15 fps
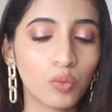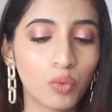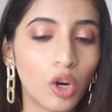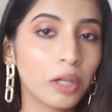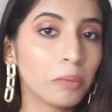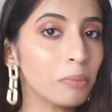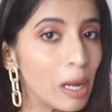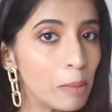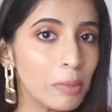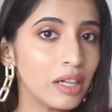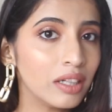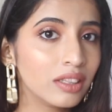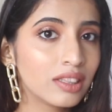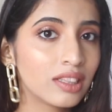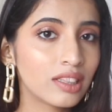what
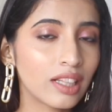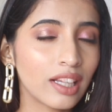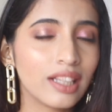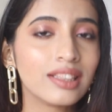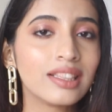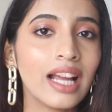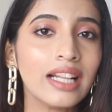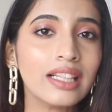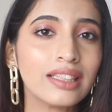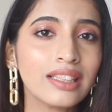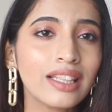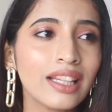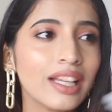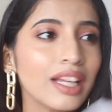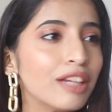Mama Earth says, and
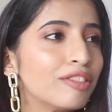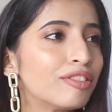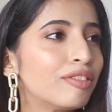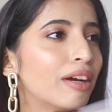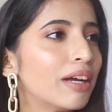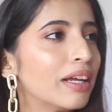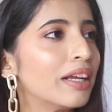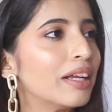see if